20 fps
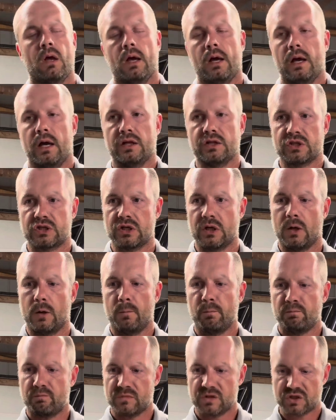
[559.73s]
And
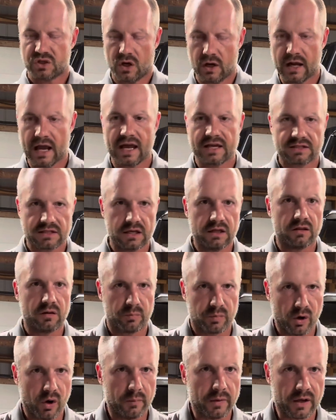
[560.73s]
so start asking the
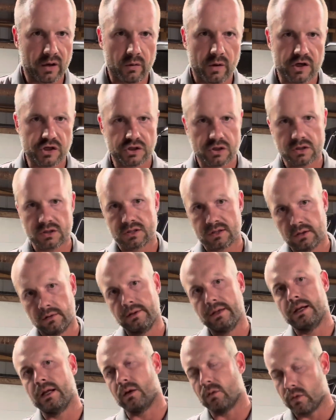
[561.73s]
probing questions, the
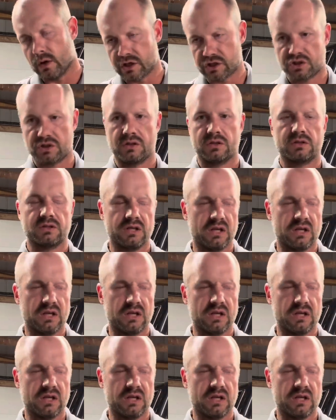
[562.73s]
leading questions.